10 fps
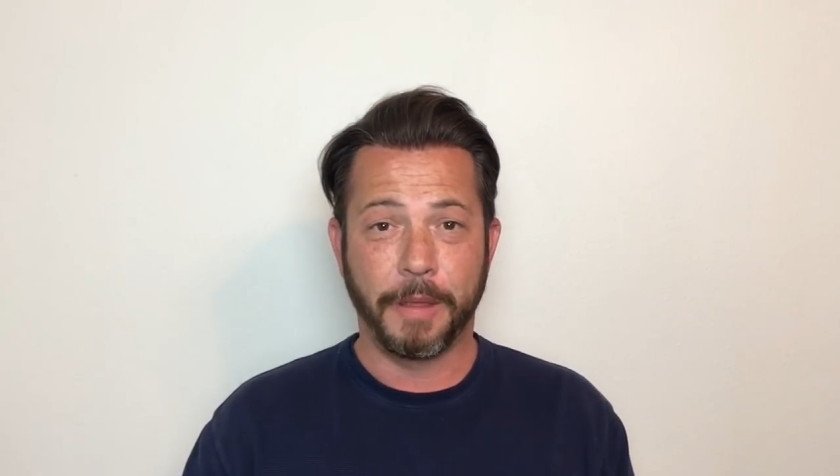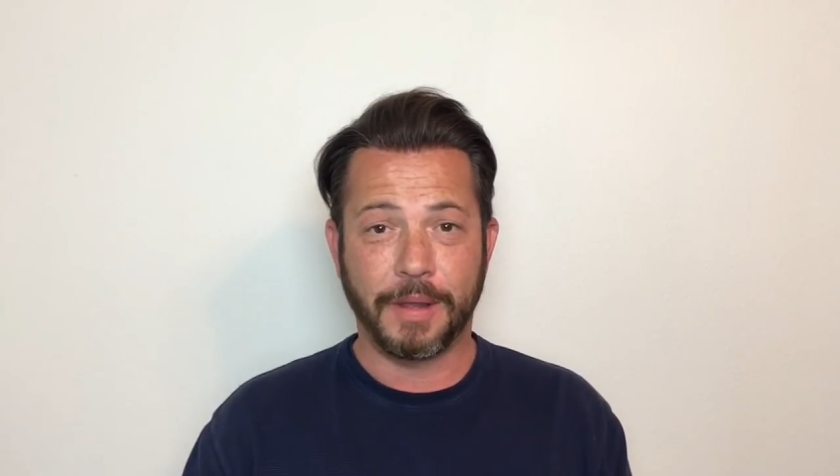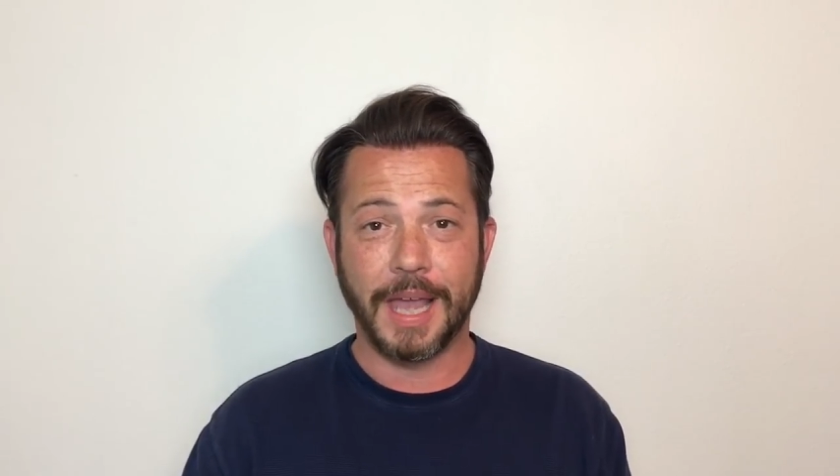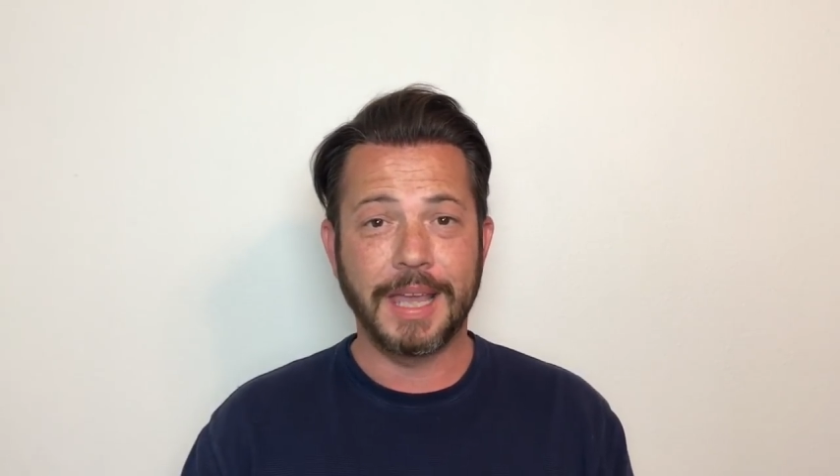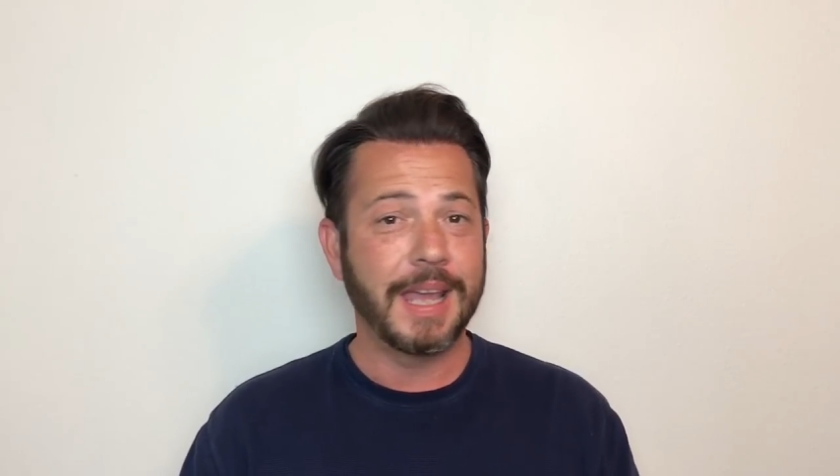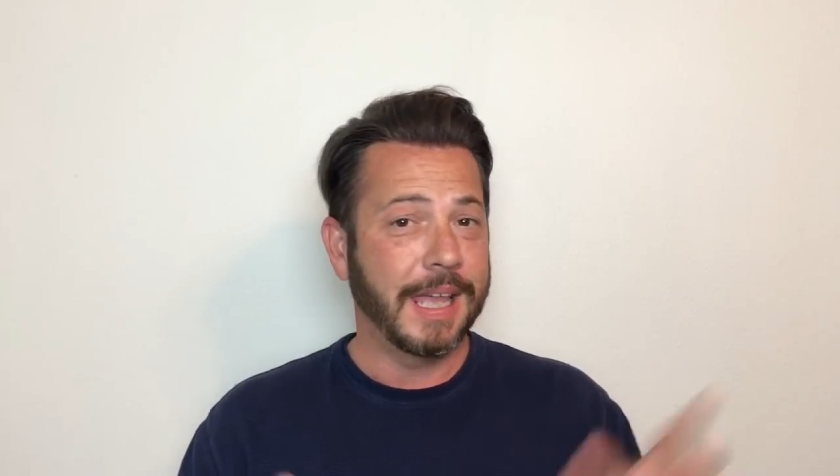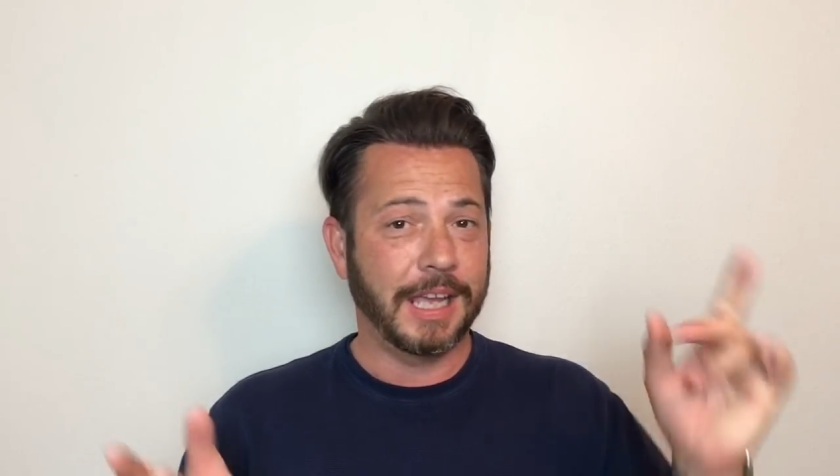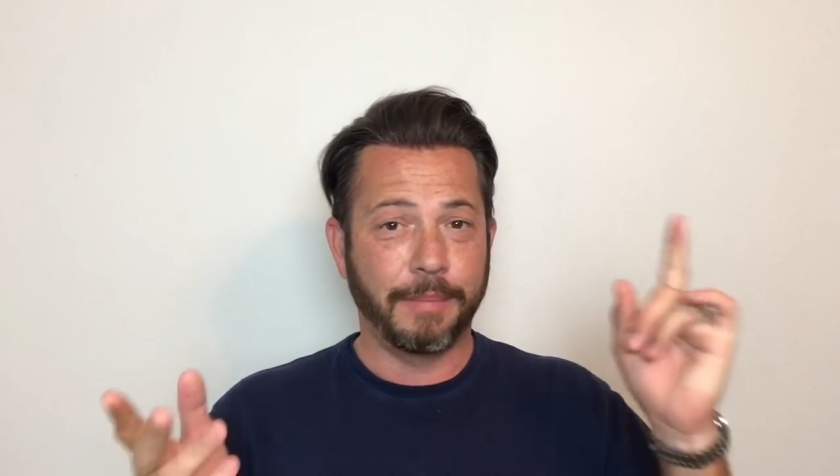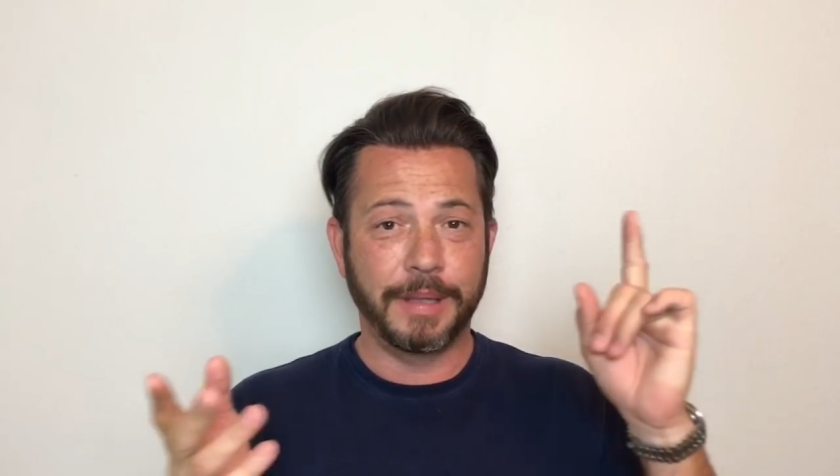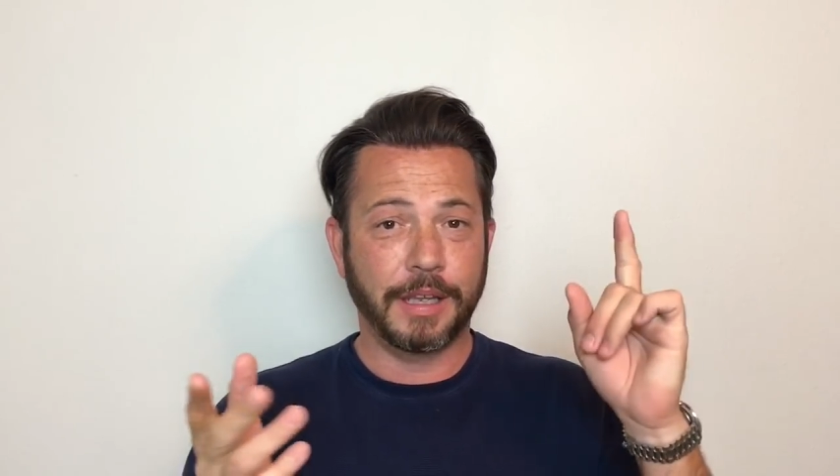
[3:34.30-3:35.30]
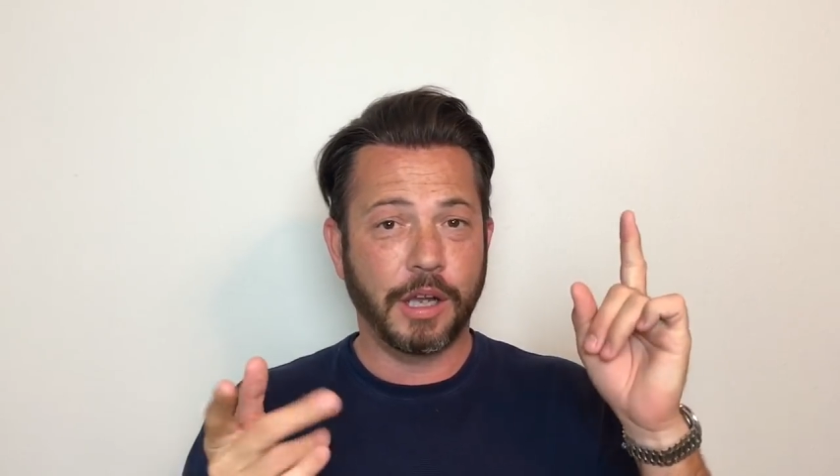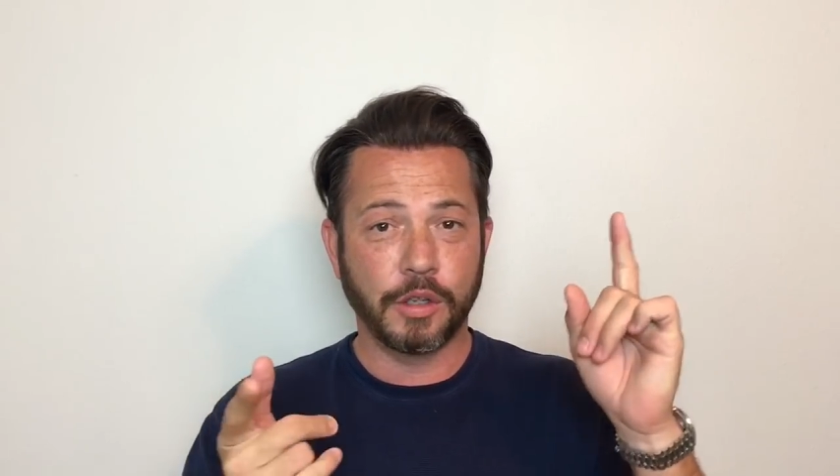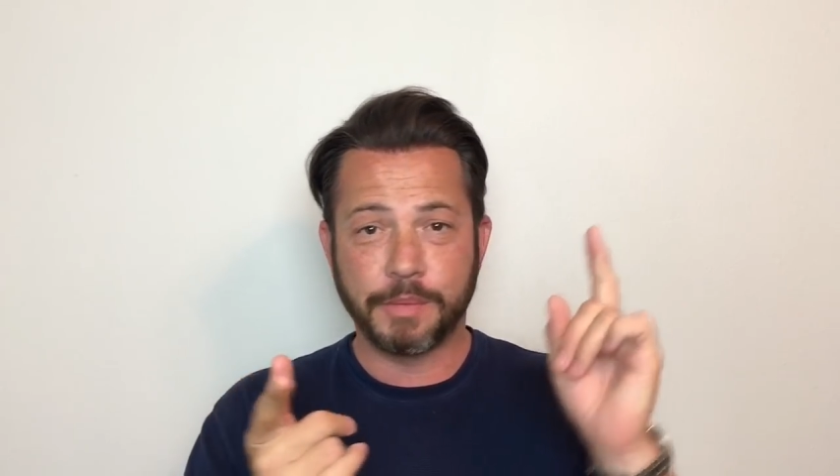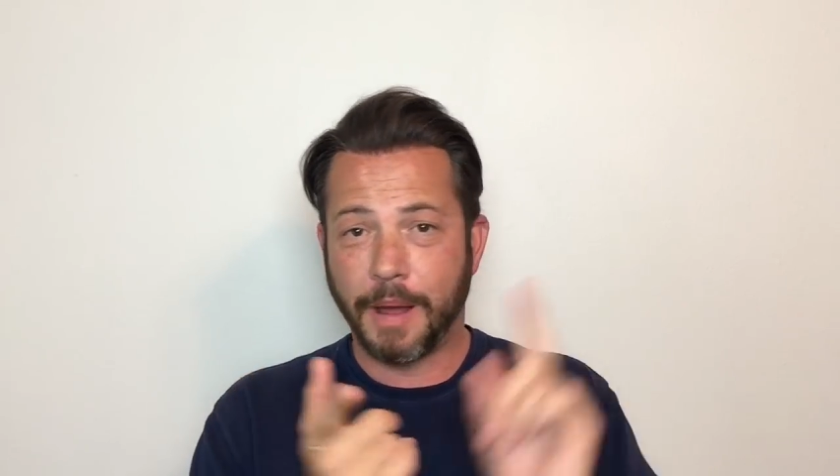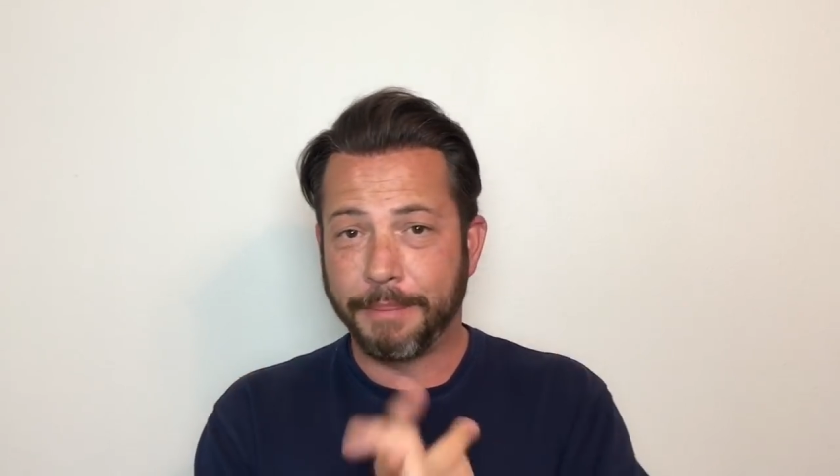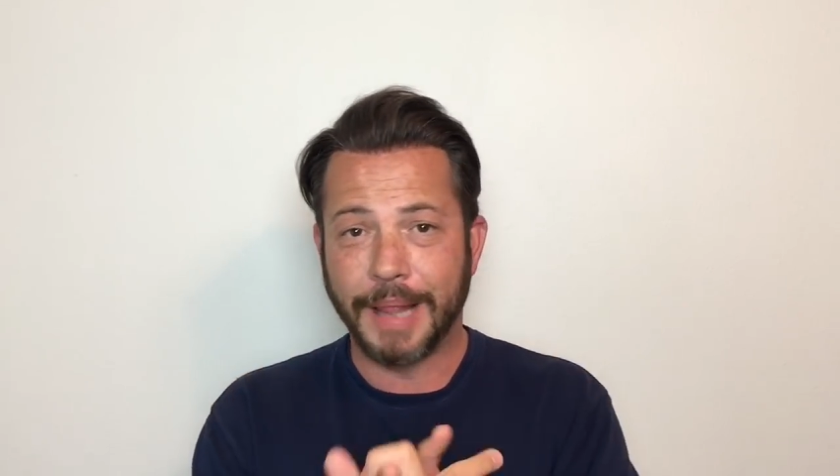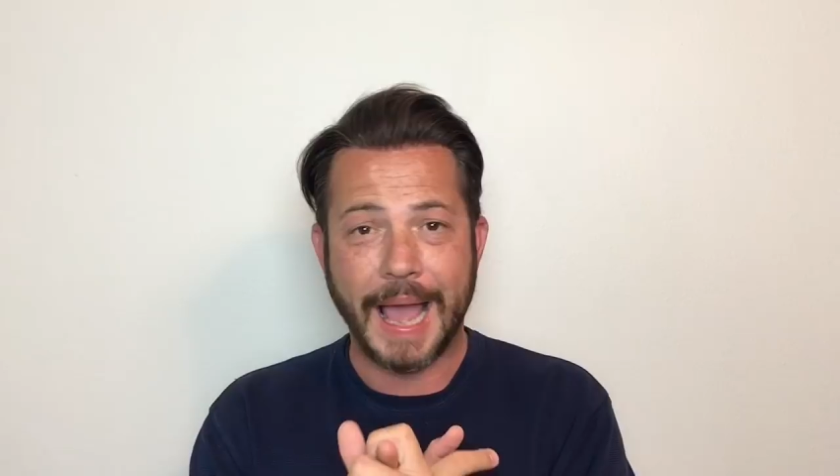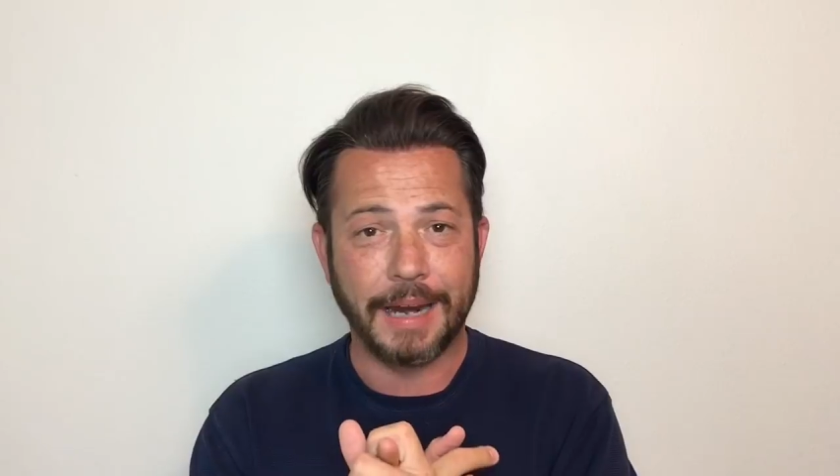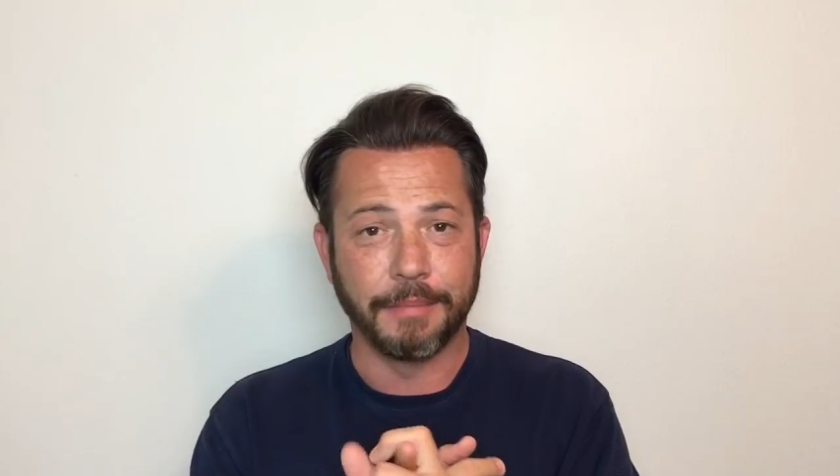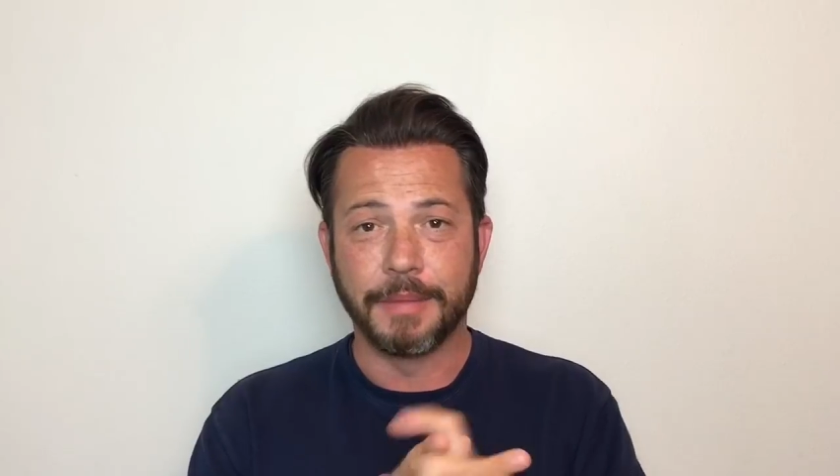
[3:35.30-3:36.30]
okay? It could be the Ghost Bond
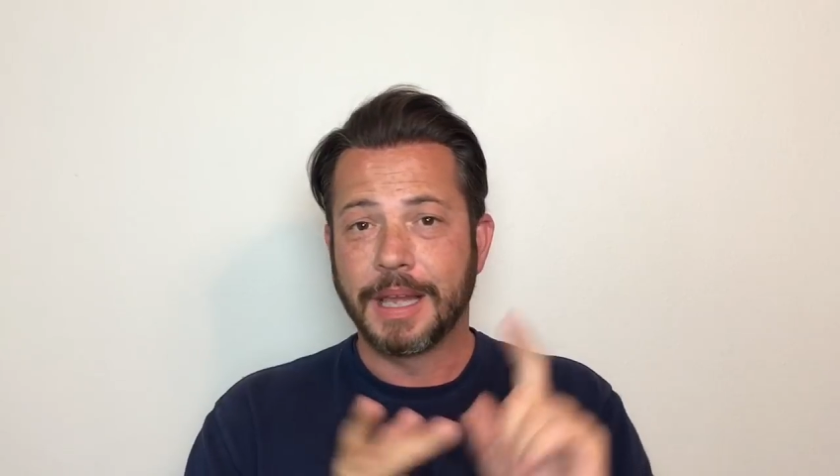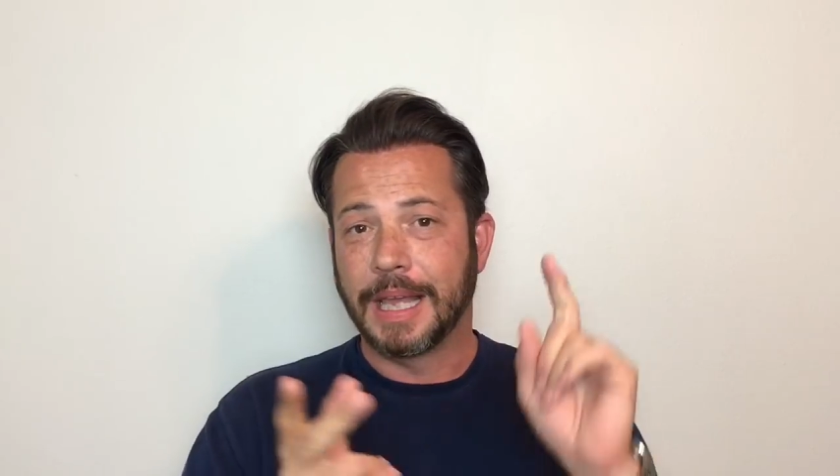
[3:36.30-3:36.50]
Platinum,